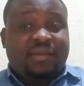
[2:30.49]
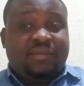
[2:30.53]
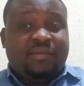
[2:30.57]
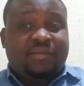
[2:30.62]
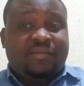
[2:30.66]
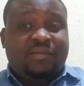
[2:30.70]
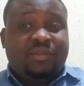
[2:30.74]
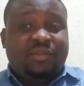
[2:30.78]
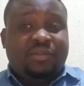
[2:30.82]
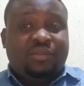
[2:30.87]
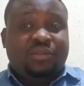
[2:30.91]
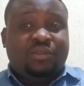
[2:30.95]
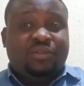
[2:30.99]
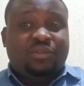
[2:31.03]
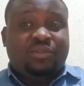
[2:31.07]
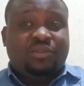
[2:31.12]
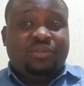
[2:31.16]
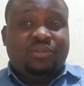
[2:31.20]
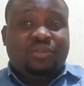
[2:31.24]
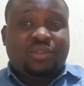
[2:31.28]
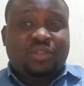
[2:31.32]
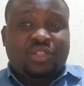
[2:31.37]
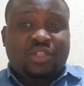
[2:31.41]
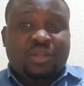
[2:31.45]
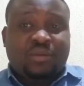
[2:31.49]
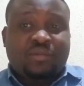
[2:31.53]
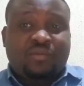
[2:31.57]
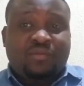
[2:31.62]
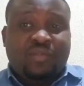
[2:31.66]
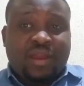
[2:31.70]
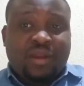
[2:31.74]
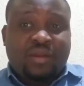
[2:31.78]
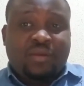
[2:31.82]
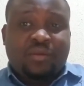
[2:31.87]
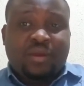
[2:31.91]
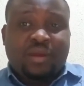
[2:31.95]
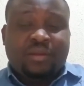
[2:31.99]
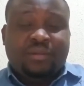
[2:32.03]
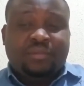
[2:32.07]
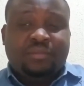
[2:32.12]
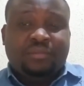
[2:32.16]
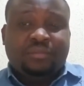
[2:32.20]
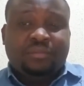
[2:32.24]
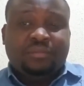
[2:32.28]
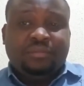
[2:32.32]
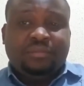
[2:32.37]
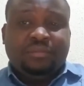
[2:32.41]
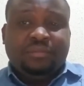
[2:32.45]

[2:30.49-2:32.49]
for you to do your job very well.